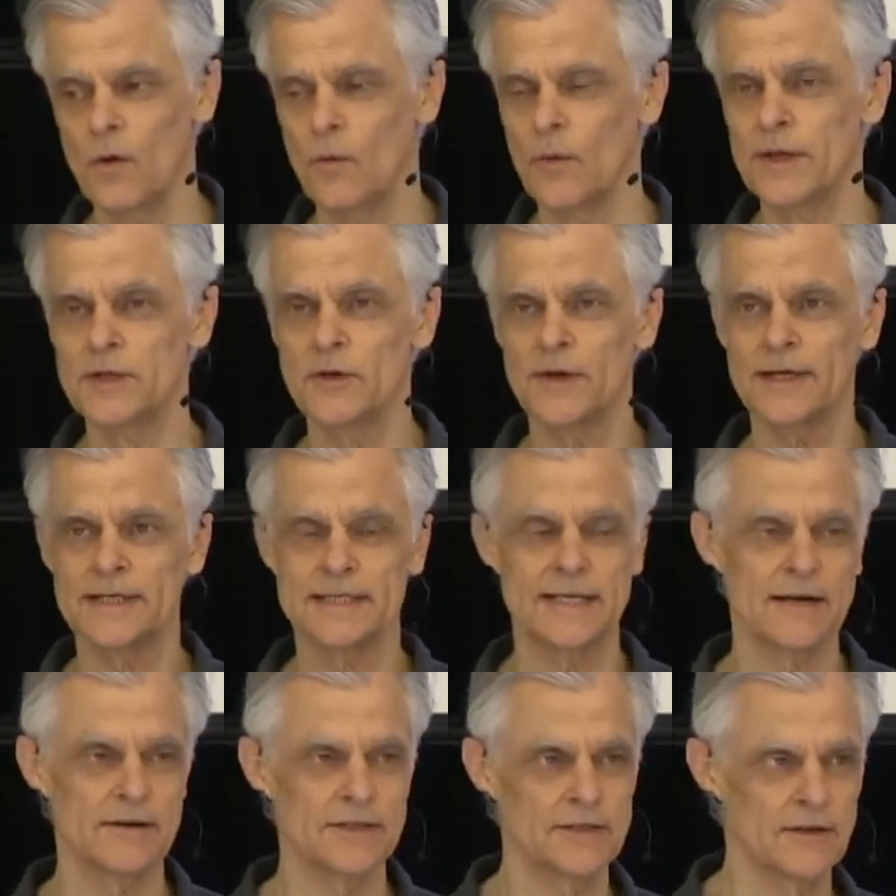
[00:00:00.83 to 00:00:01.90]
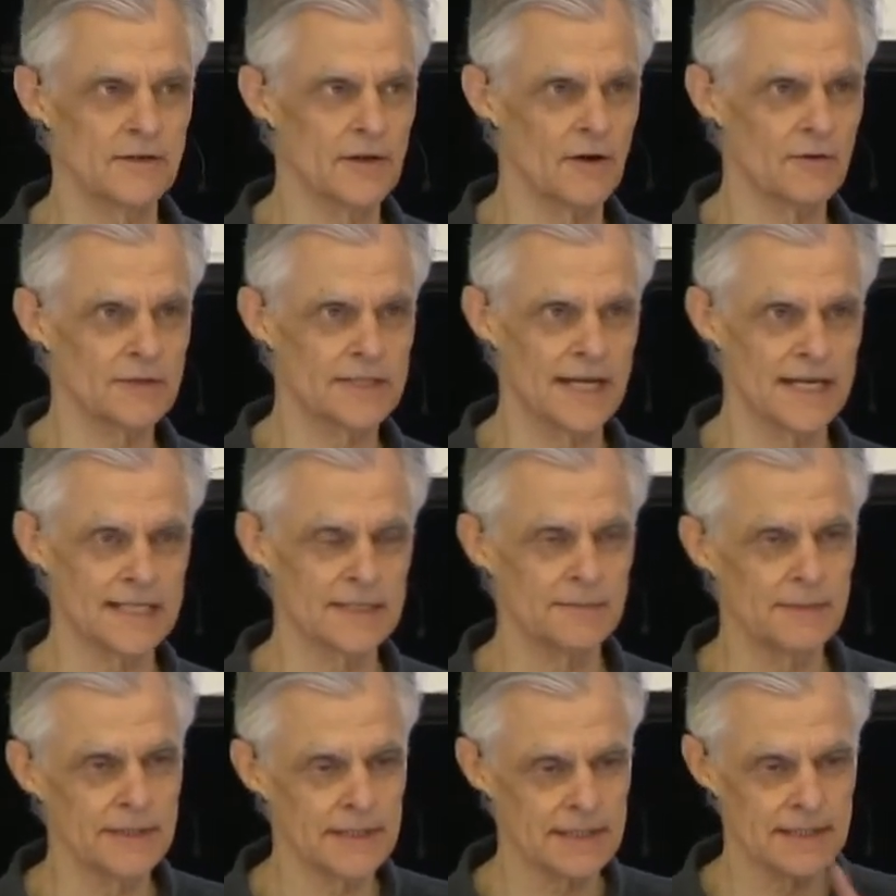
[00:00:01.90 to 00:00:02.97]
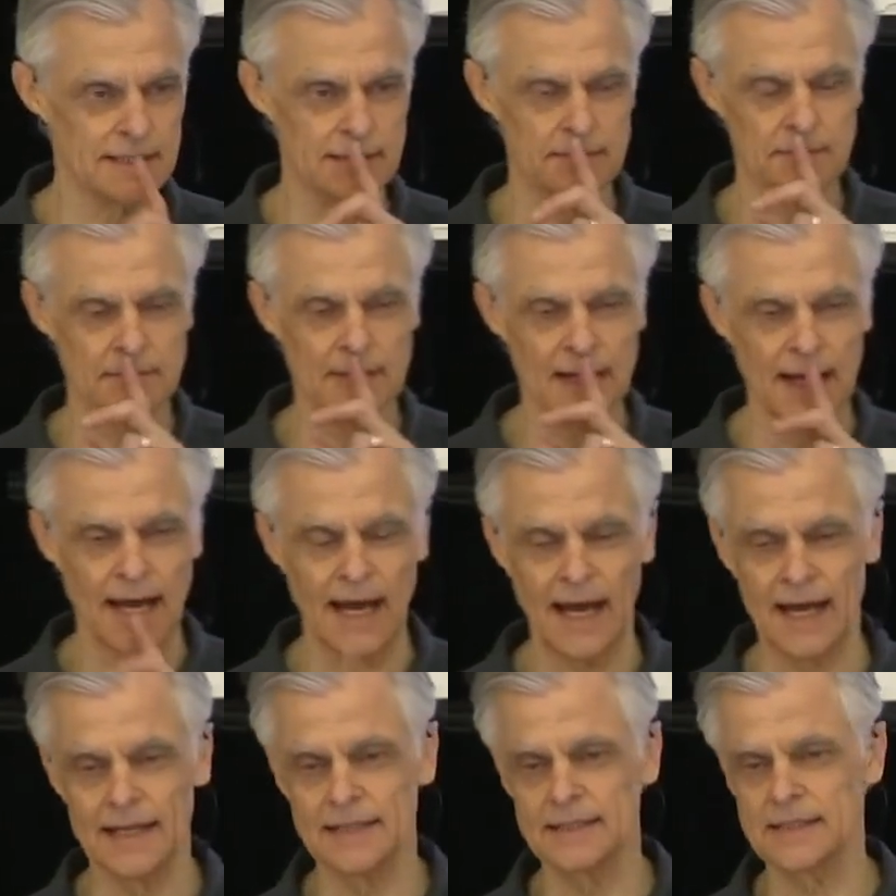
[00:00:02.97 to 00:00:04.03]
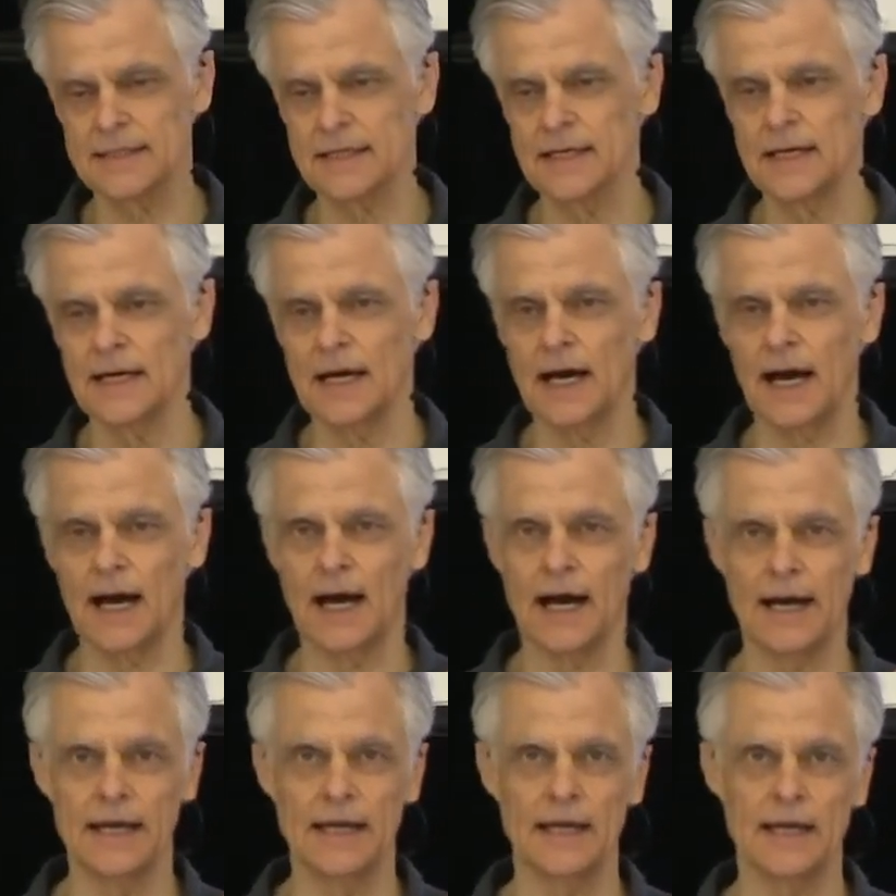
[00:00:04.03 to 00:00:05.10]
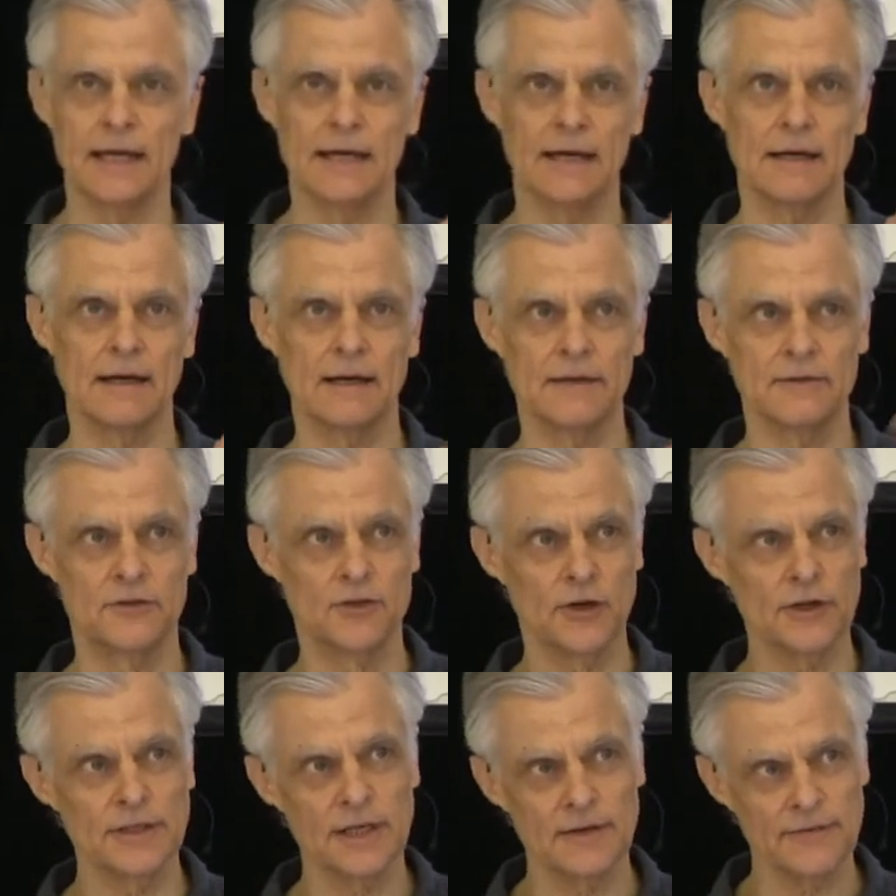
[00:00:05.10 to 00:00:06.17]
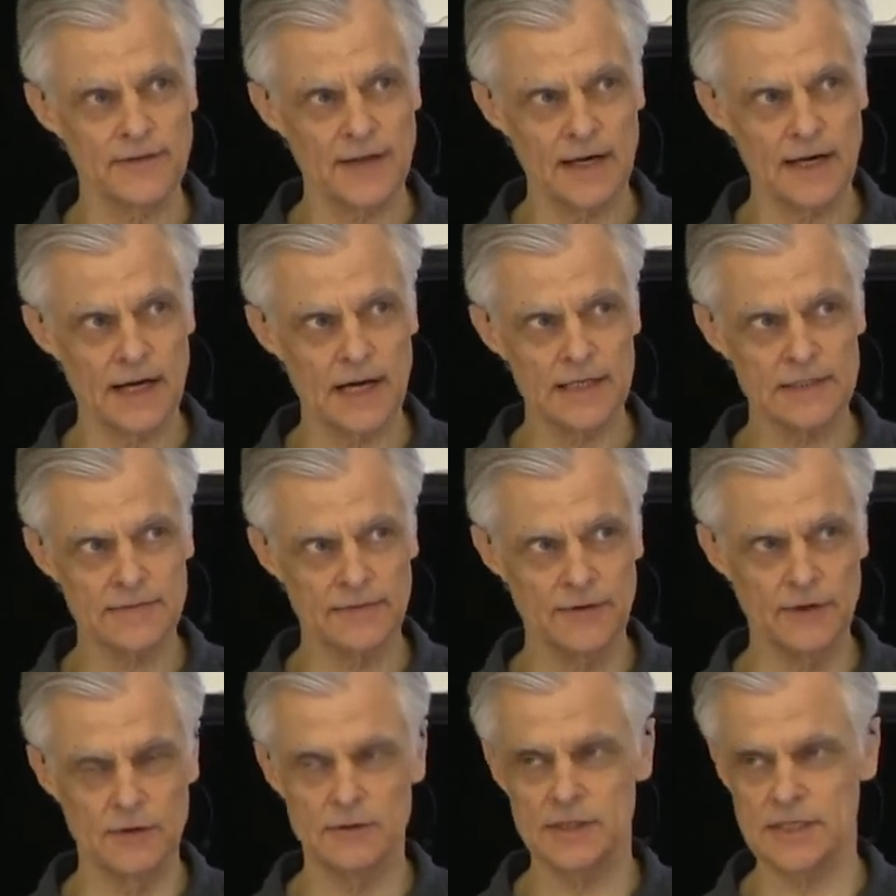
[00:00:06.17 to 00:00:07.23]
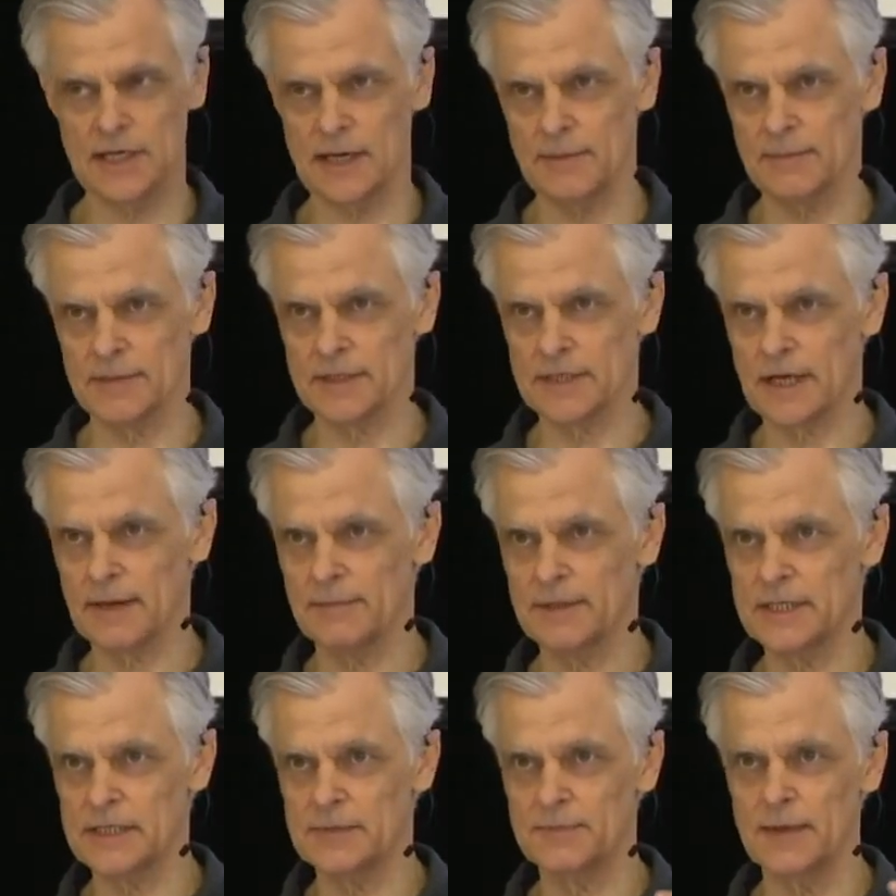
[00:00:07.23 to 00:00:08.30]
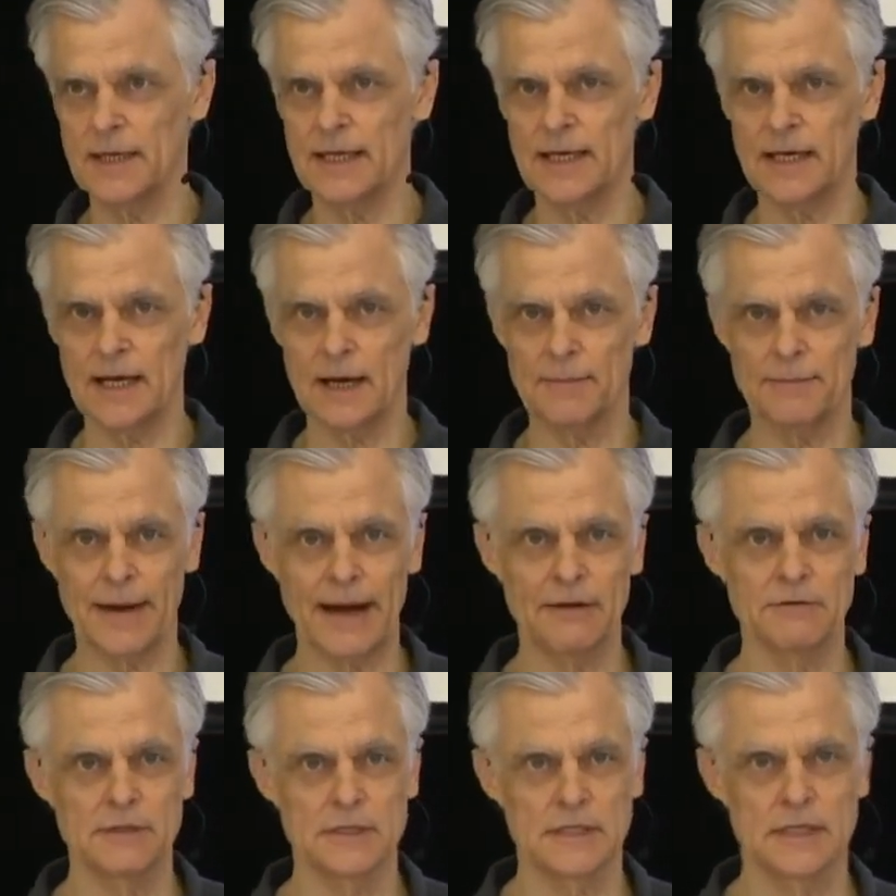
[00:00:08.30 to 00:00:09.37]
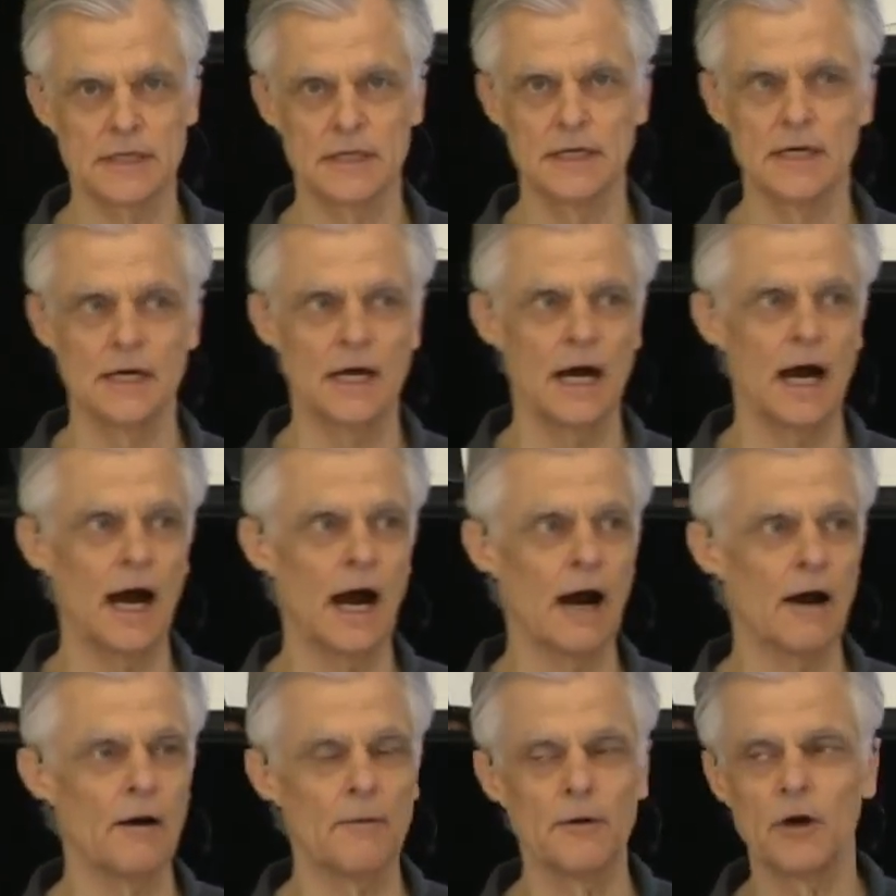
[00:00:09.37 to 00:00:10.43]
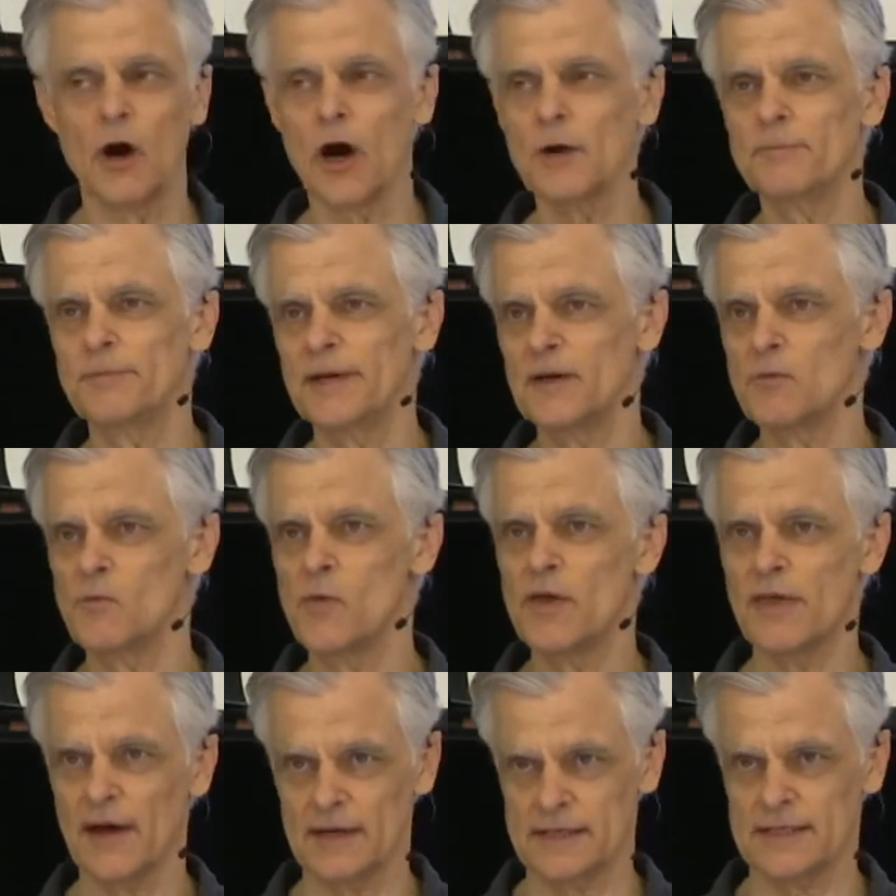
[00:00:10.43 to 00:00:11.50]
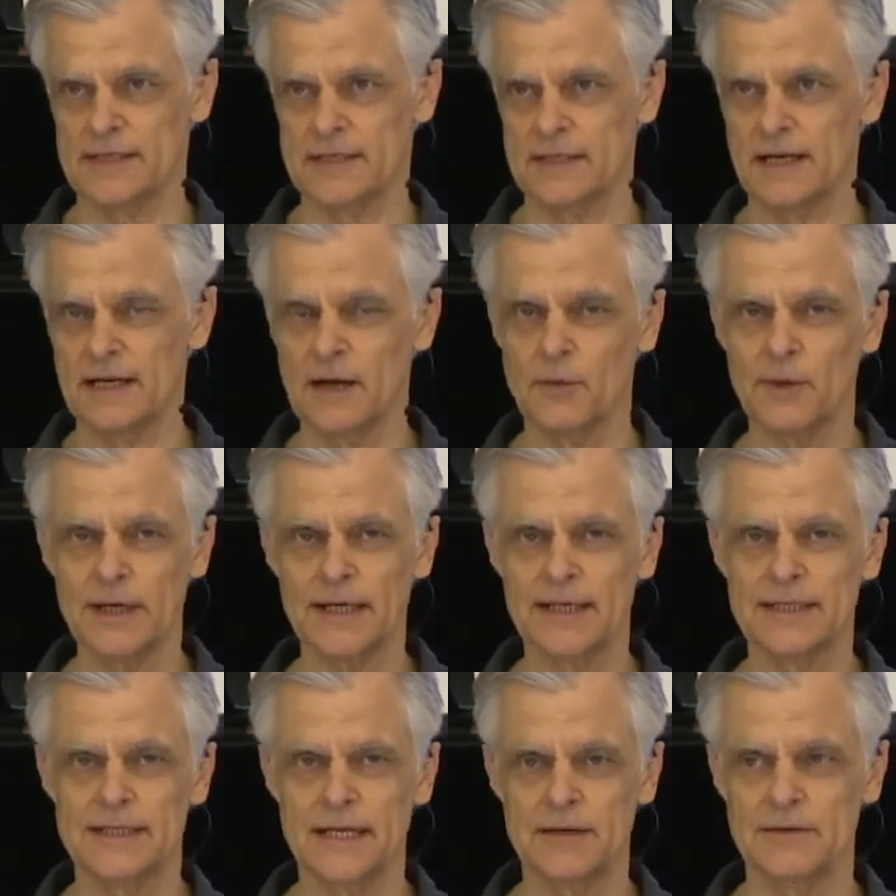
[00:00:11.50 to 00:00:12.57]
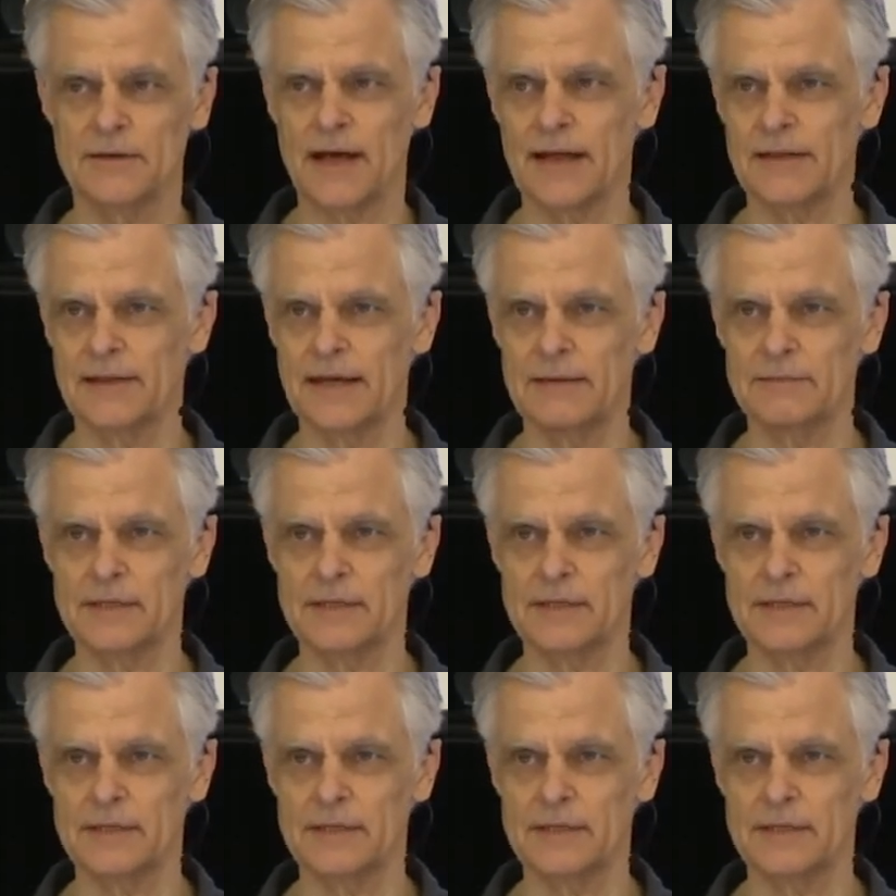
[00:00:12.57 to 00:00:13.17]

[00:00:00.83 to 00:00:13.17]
We're doing a series on the Old Testament, and I during that for the last few sermons I've been speaking about uh, God being with us, and I want to continue that theme